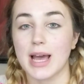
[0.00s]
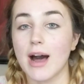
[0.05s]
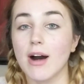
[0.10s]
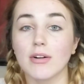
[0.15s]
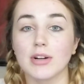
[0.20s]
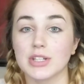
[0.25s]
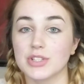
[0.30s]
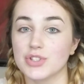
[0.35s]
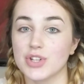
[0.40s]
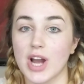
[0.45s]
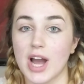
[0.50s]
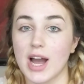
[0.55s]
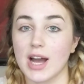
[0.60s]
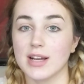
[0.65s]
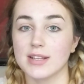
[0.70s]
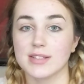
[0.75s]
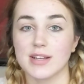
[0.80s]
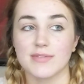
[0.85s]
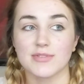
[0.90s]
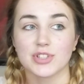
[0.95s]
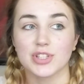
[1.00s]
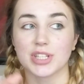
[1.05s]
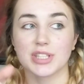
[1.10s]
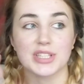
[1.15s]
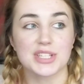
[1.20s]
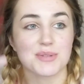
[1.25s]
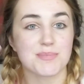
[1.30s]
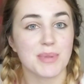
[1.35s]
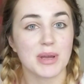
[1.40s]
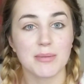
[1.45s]
Alcatraz after like
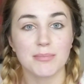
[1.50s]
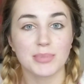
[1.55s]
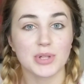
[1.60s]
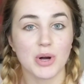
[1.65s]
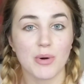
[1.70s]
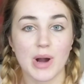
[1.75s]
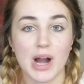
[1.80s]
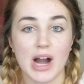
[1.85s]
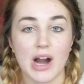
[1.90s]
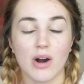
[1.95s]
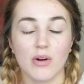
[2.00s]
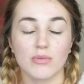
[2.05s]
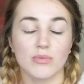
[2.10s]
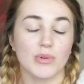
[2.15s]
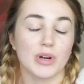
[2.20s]
this big blowout